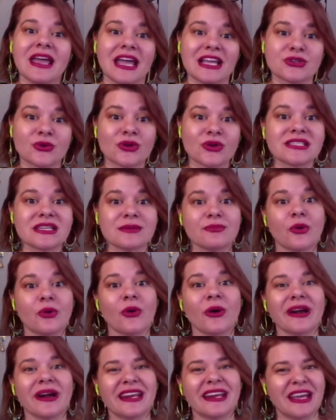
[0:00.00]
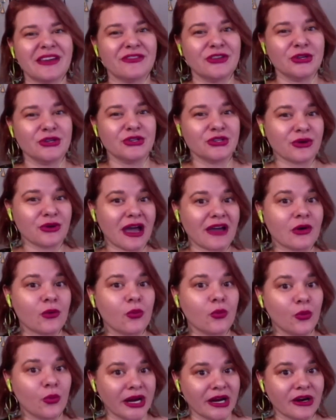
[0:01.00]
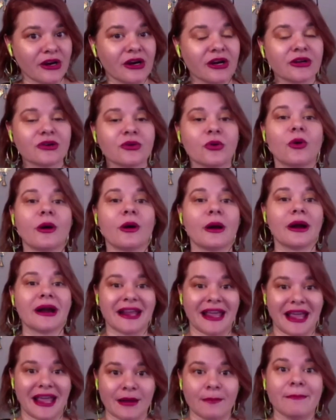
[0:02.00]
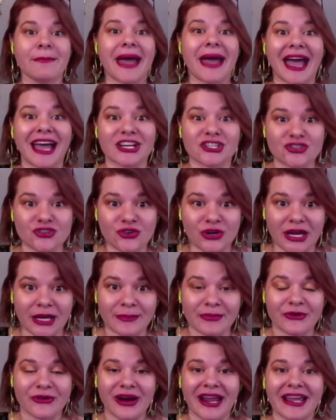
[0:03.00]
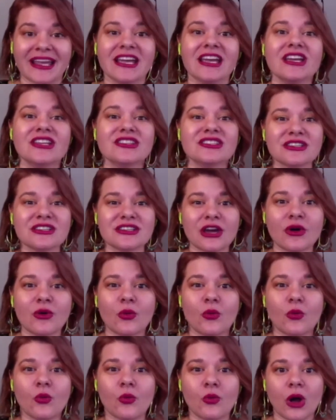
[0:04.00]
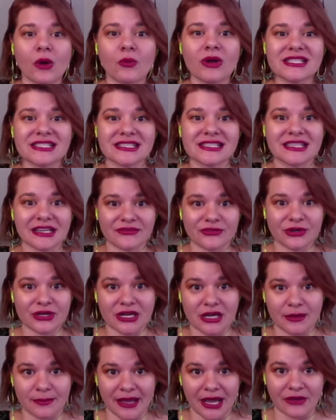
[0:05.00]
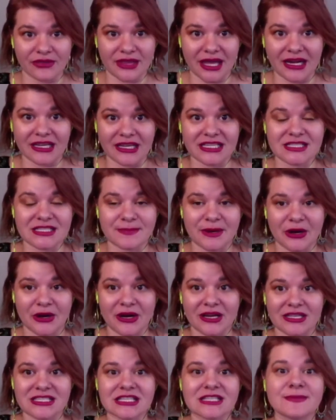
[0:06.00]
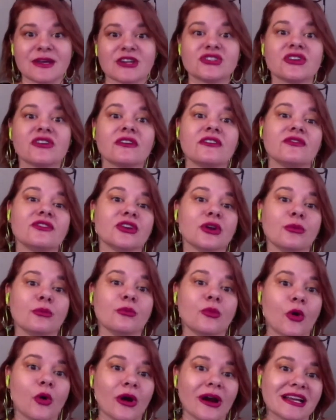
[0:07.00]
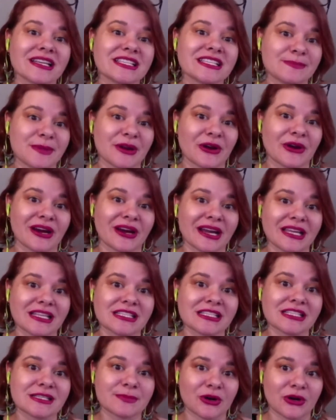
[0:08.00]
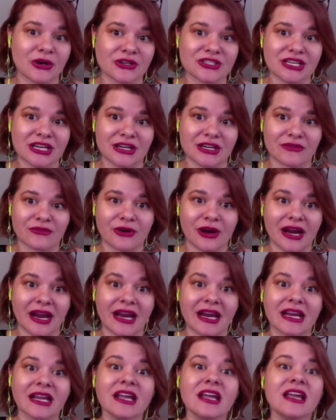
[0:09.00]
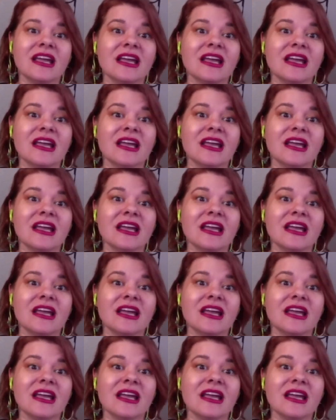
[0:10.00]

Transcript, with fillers: it's always important if you do have a weird or again bad trip right to know what was different about that experience especially if you're a more experienced person right